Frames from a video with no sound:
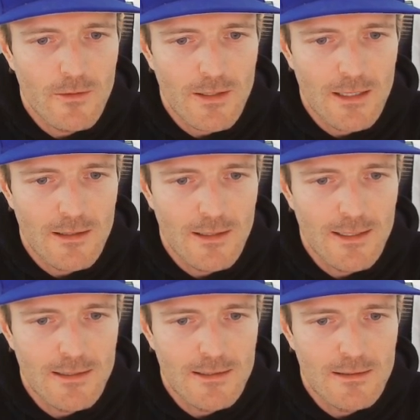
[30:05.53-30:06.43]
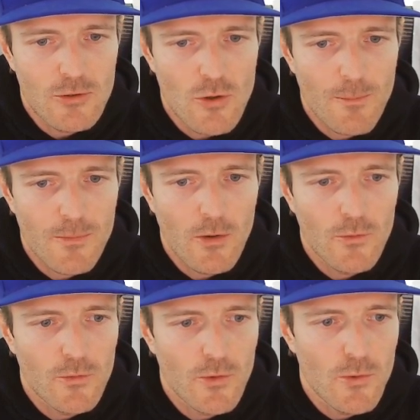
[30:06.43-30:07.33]
get deleted, the
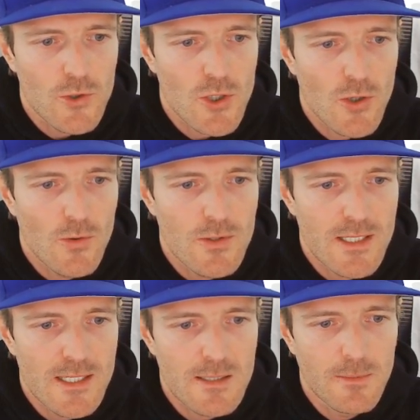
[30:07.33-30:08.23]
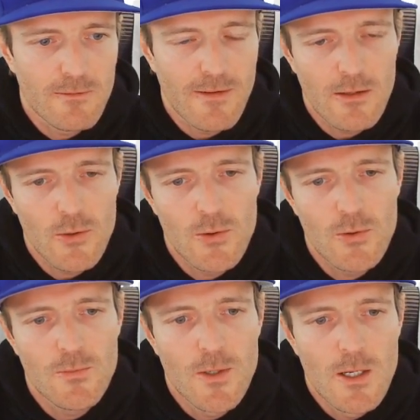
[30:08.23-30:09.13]
dropdowns don't show a sensible value.